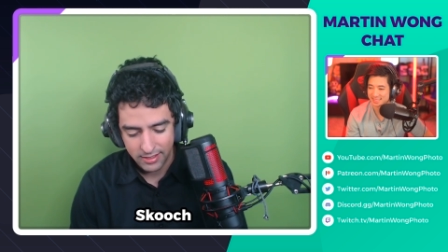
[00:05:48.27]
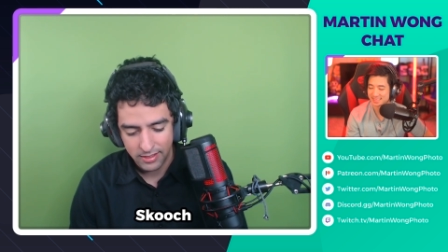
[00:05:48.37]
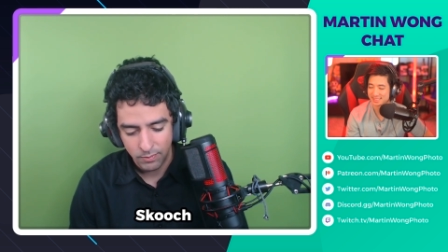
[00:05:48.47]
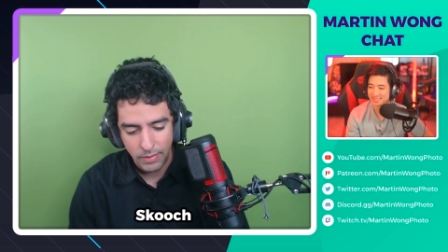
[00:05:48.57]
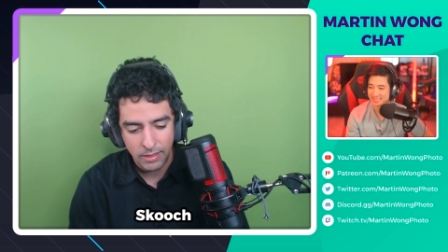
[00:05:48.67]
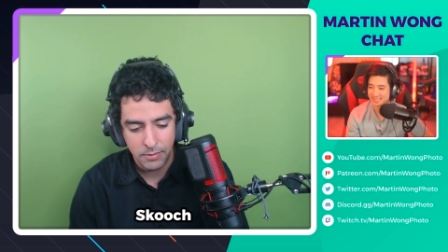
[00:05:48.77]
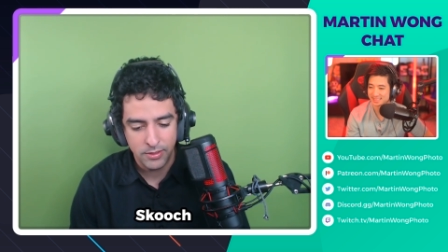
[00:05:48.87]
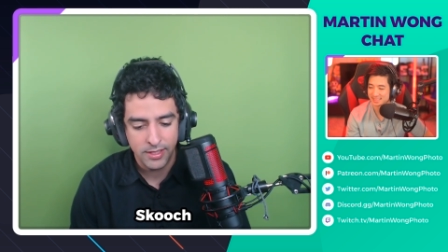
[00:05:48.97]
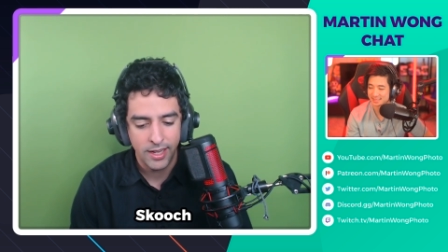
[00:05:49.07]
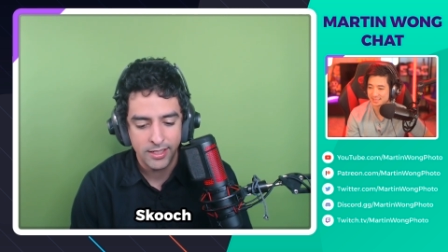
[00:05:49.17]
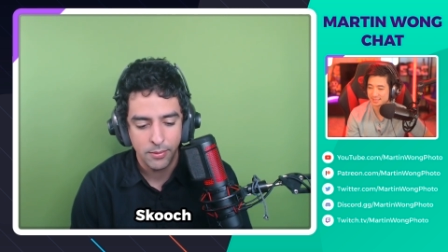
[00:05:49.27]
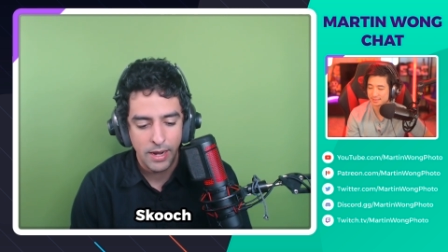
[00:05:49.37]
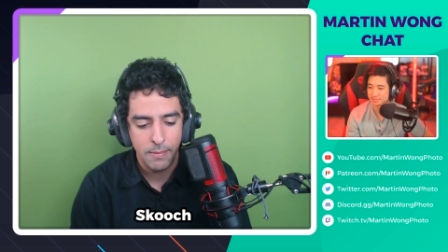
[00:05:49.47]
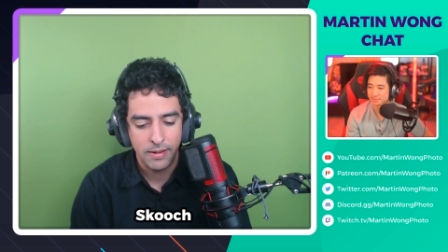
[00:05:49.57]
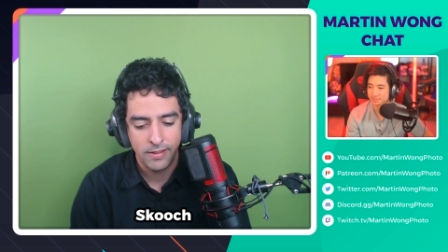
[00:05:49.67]
to make music. I like to
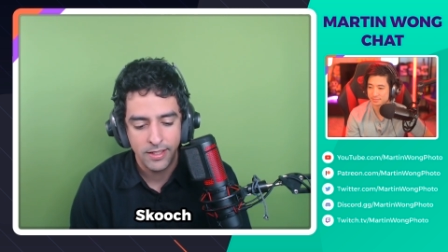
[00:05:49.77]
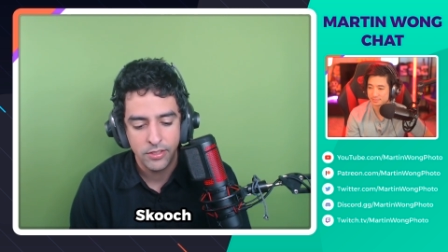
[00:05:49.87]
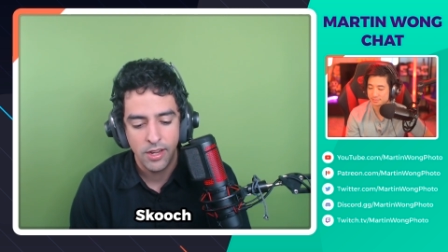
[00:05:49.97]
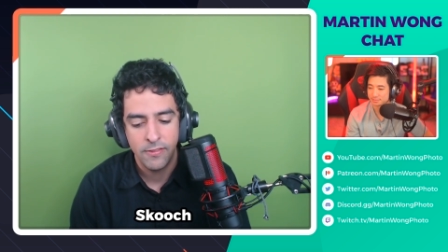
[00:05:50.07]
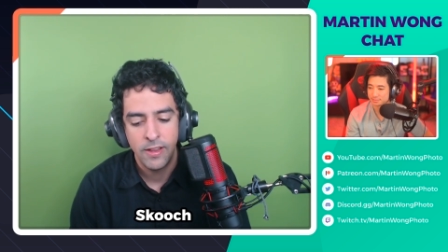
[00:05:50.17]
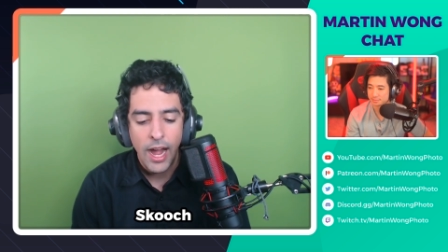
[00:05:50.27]
rap and all that stuff.